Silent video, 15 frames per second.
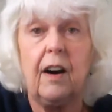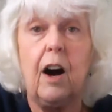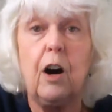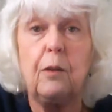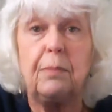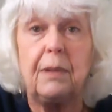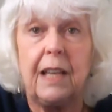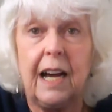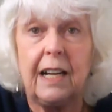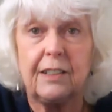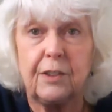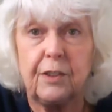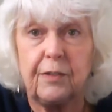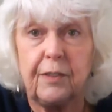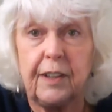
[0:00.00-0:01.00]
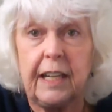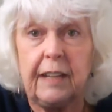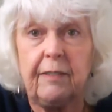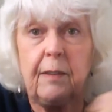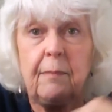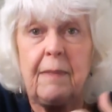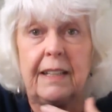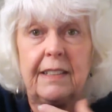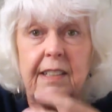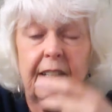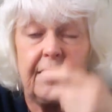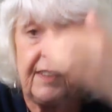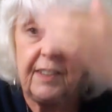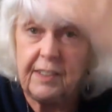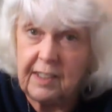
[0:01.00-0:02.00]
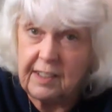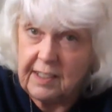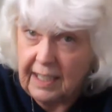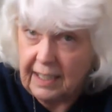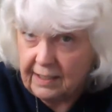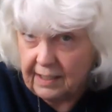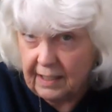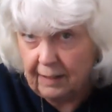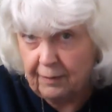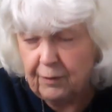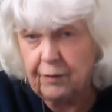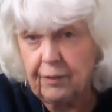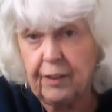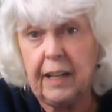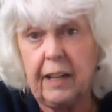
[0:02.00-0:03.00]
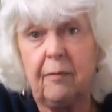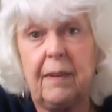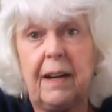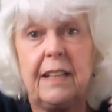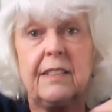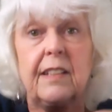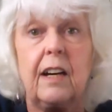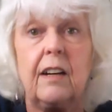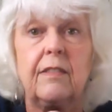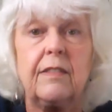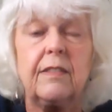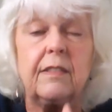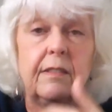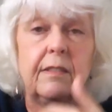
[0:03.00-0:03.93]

all blocks to forgiving myself because it's not safe to forgive myself.